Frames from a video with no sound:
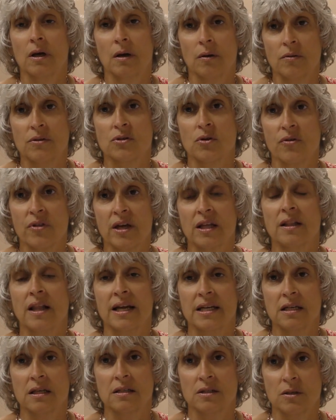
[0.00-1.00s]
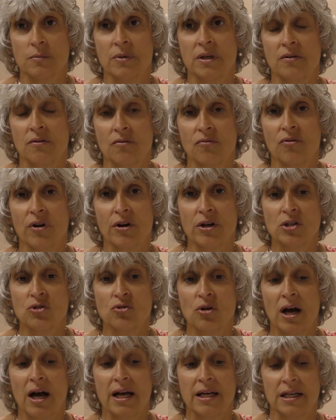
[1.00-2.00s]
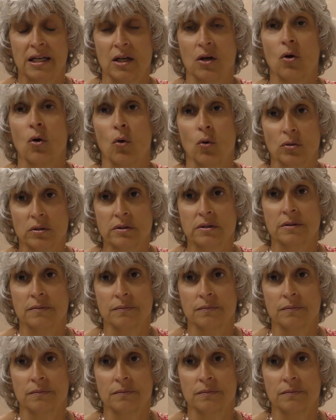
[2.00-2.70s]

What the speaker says: So they like it to be very dry and cold.